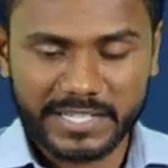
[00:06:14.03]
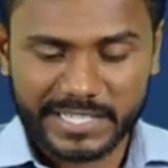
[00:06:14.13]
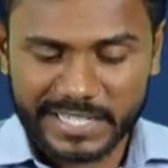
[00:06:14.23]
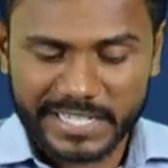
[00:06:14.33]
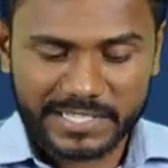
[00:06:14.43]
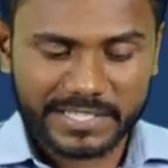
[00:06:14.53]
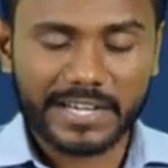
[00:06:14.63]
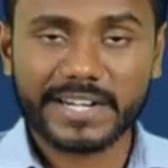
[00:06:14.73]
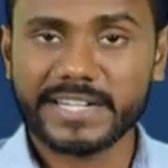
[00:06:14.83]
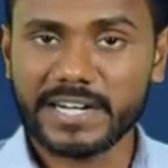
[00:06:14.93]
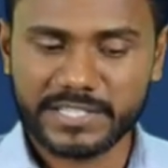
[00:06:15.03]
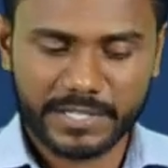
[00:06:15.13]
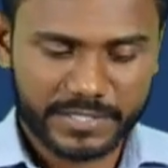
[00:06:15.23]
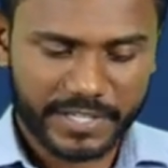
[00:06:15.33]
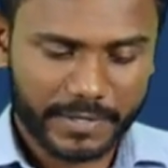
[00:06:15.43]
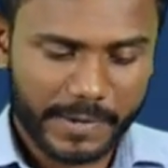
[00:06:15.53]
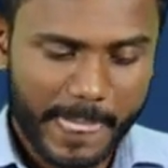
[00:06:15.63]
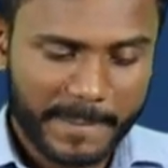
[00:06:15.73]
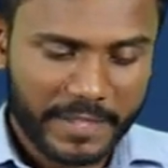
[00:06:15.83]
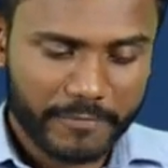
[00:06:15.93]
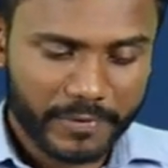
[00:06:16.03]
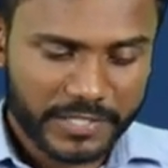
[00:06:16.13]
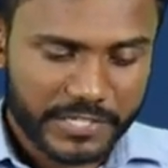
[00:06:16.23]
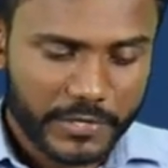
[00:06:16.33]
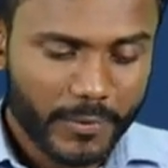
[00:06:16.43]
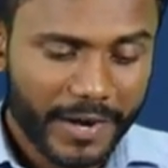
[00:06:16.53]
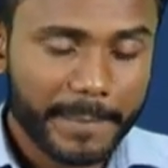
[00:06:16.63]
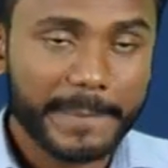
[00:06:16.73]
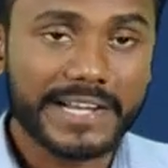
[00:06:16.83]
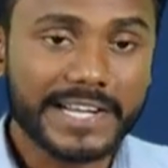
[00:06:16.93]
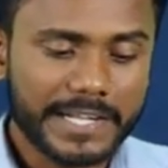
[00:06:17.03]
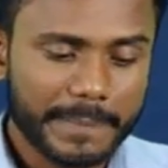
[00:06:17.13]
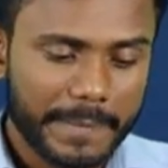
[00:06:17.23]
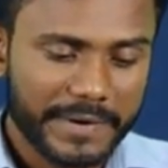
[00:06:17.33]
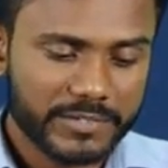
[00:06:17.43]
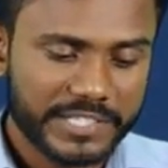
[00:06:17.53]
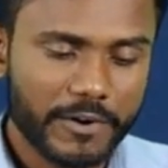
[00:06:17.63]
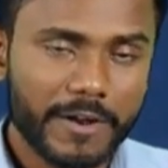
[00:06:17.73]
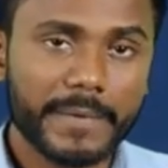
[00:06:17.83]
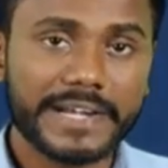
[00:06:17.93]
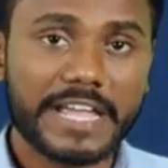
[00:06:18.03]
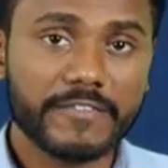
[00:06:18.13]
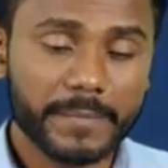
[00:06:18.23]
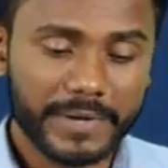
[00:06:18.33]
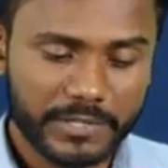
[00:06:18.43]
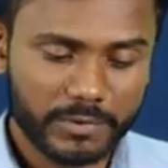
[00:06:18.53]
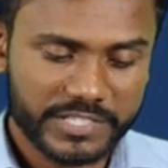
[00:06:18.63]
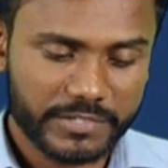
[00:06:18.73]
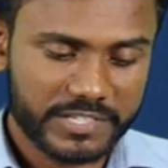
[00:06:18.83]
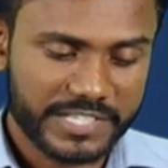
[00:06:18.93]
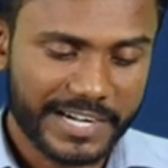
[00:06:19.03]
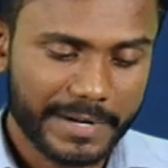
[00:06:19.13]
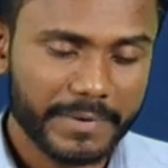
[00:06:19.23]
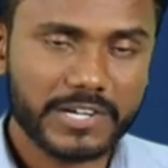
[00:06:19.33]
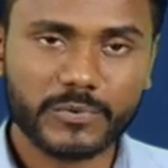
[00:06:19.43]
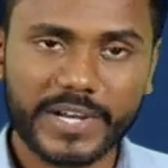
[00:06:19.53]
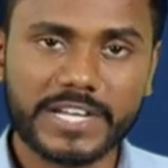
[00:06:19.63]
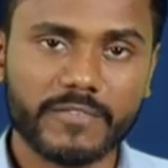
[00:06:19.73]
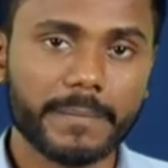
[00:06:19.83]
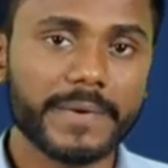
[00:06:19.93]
TDS returns. See here, first you are making the payment to the government every month using your channel number 281,